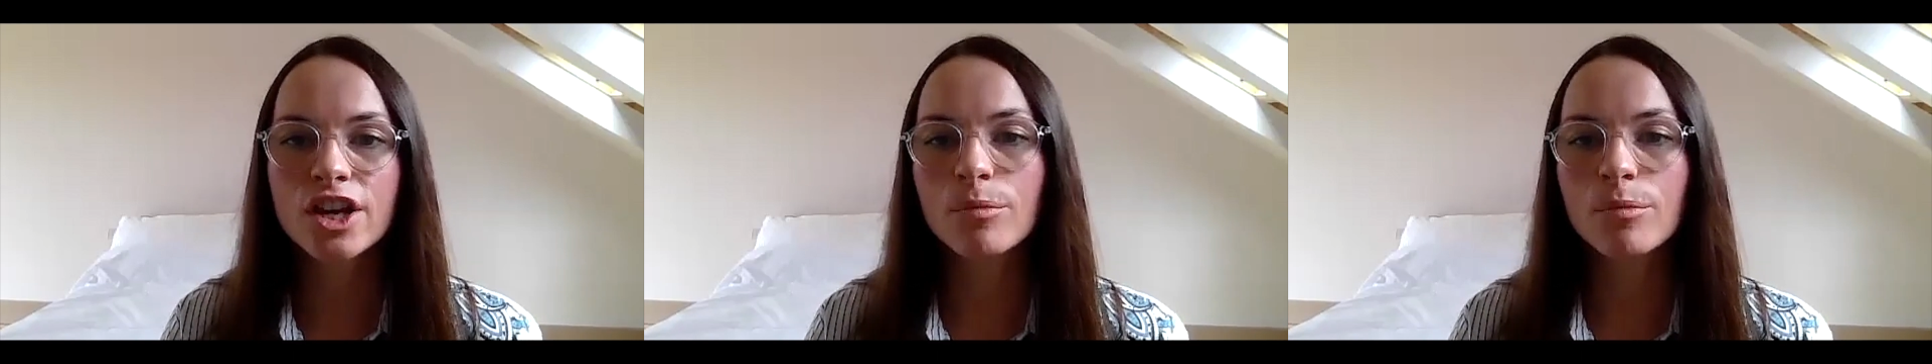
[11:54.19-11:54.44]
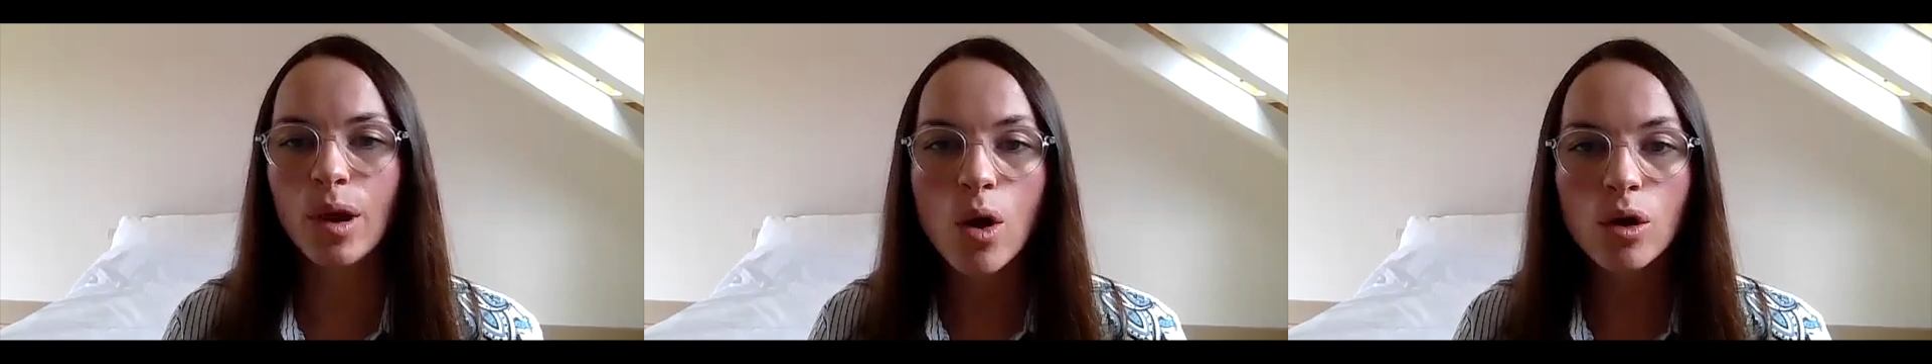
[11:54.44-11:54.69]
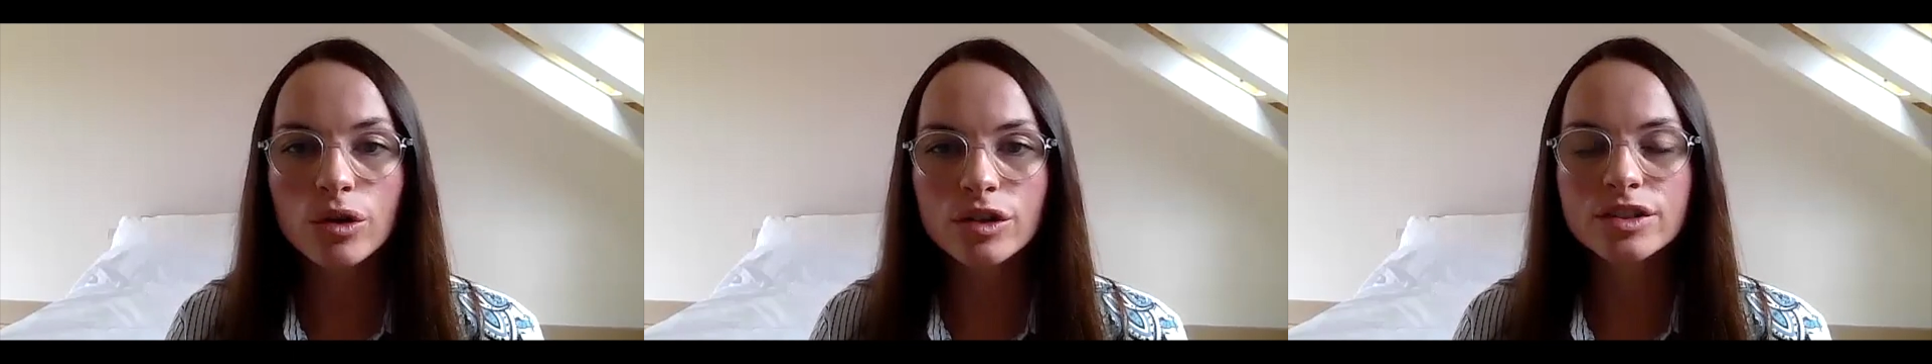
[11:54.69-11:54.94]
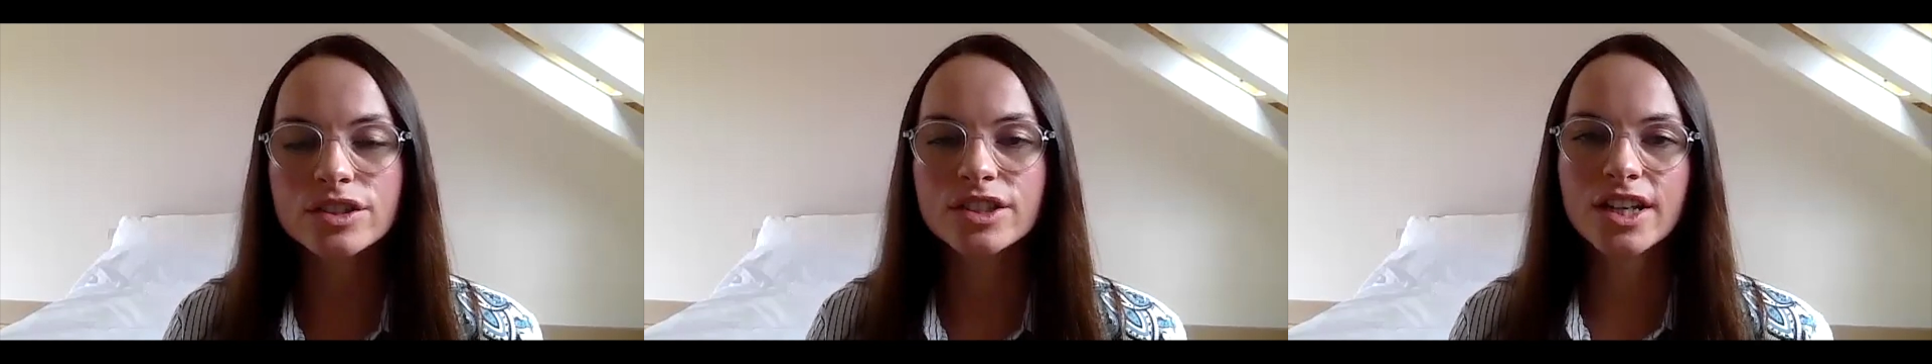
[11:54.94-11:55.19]

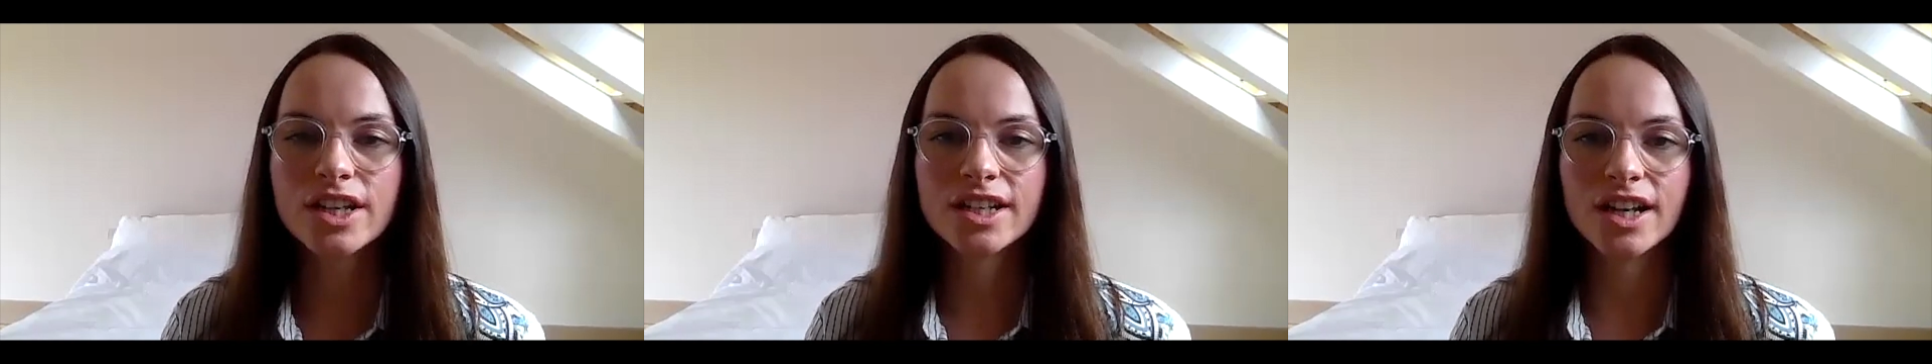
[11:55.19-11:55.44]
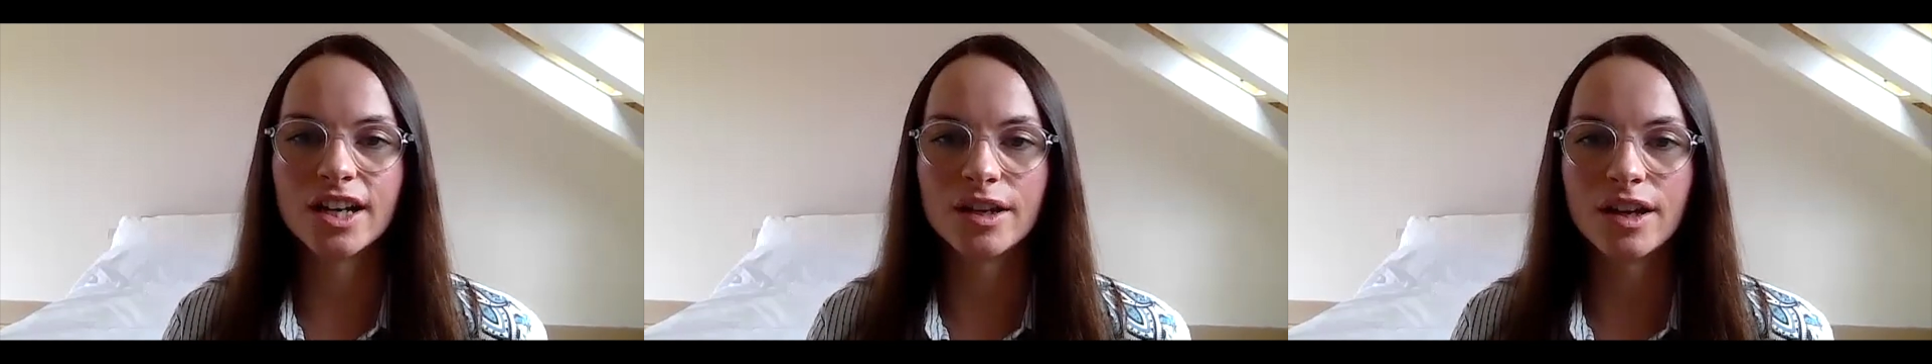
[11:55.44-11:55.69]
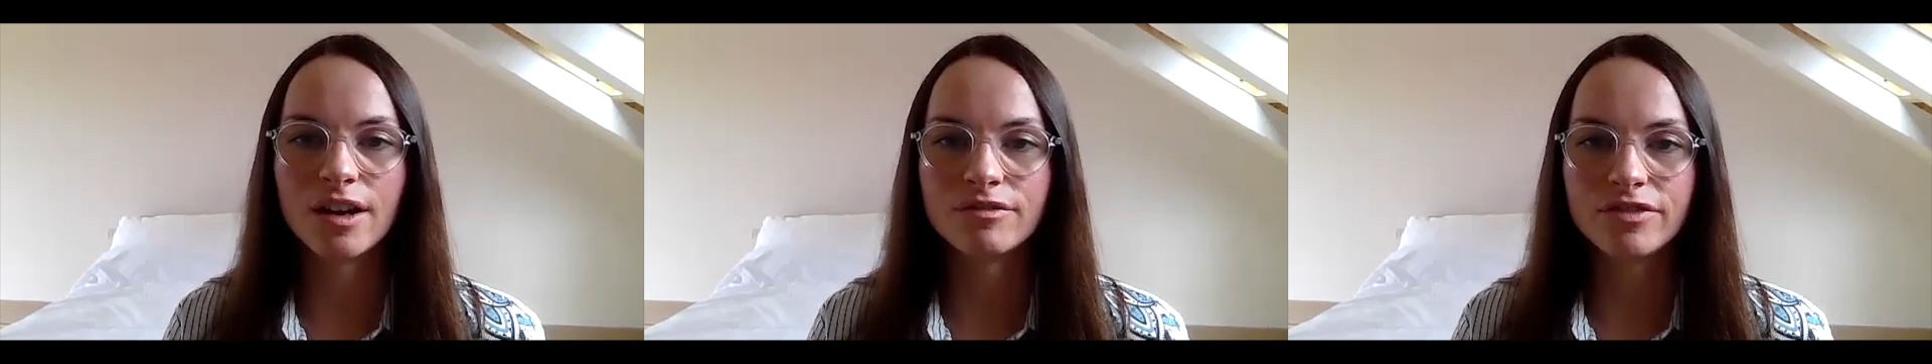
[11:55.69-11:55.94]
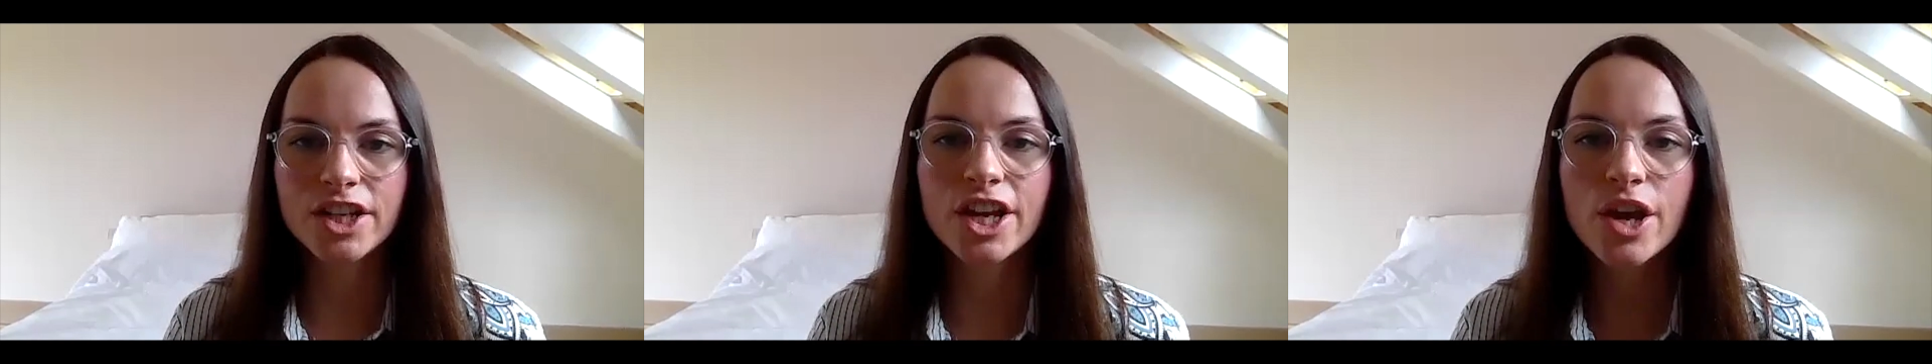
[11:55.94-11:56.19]
blogs and
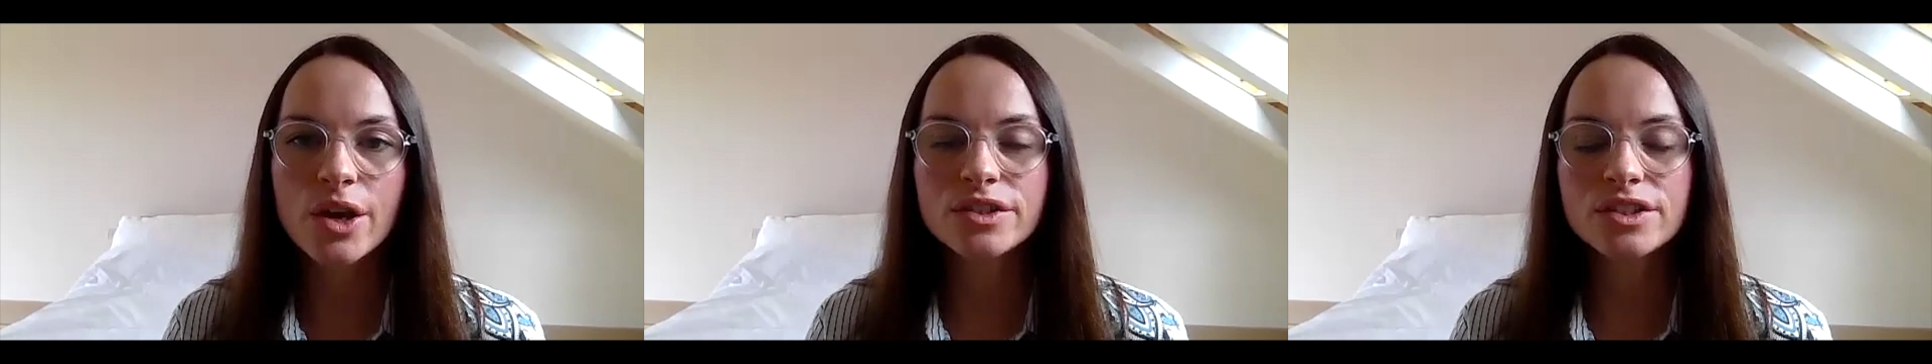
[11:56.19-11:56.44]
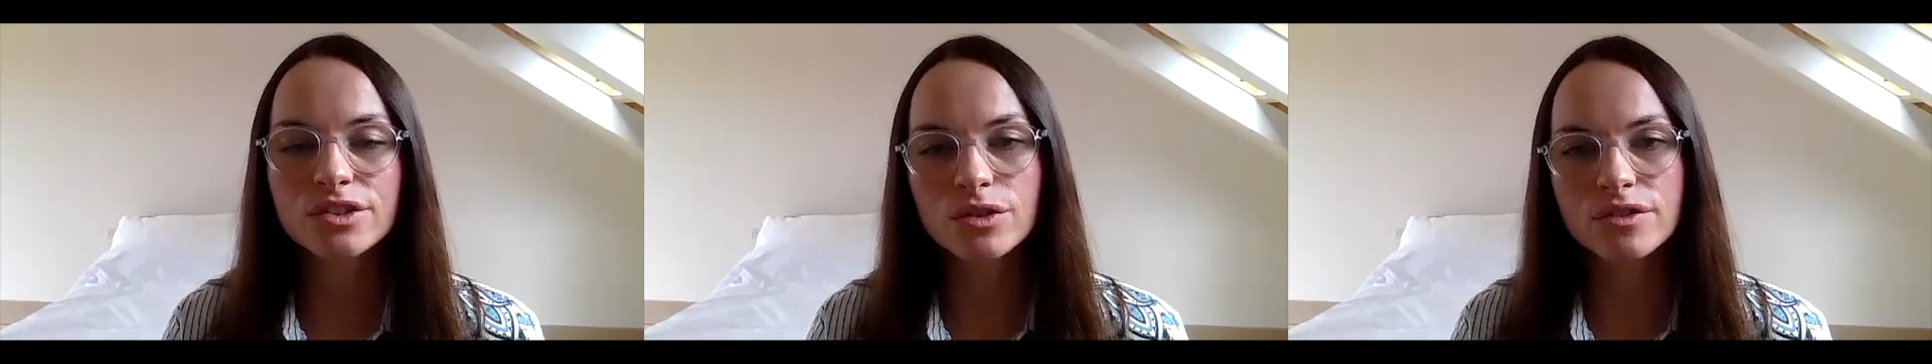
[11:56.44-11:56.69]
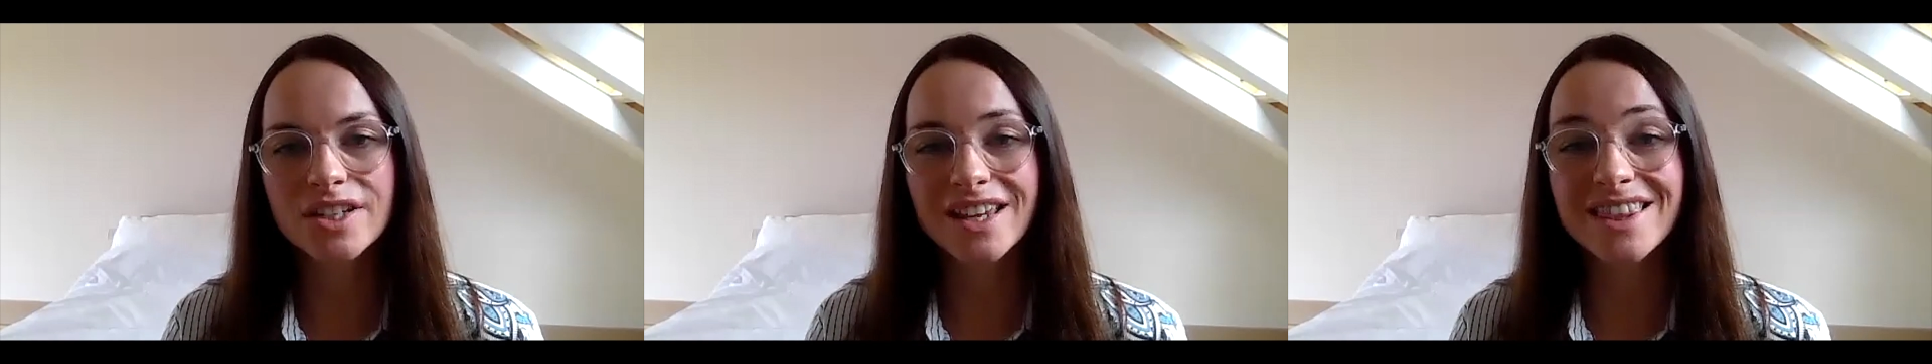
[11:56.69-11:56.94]
videos to sort of say,